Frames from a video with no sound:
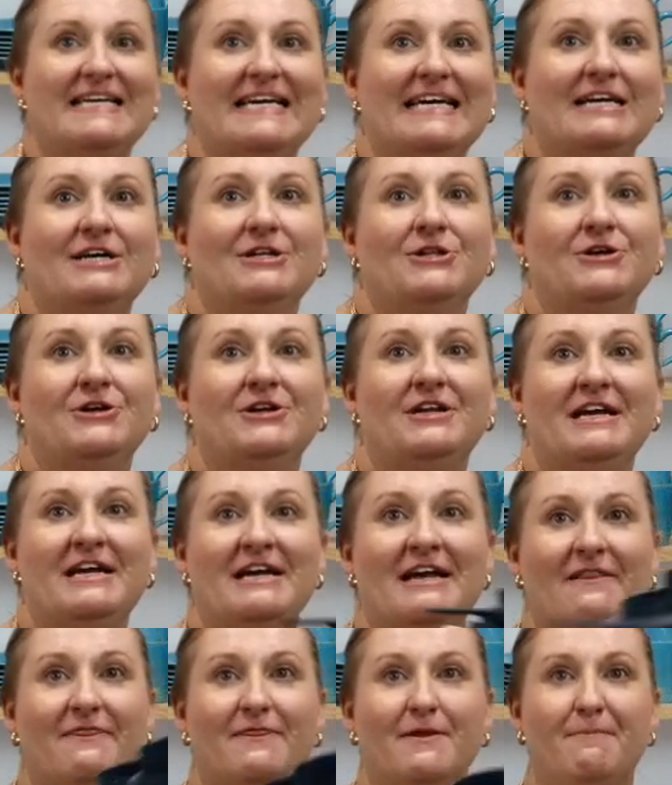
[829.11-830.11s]

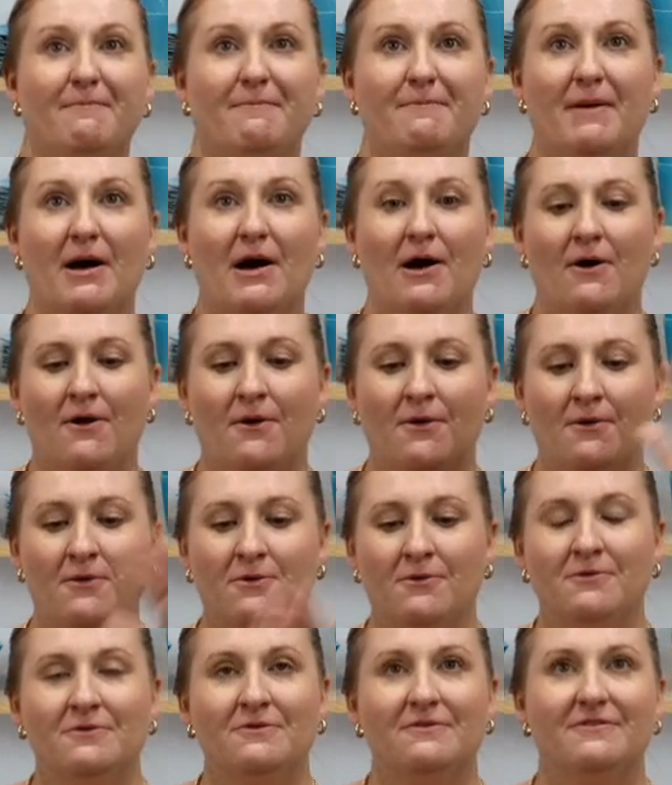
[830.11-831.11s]
including the
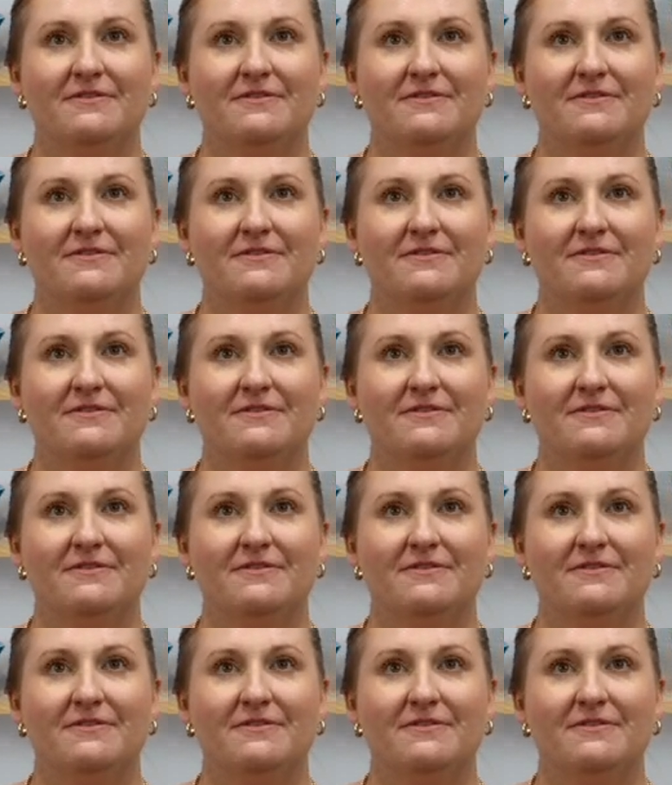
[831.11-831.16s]
bowl,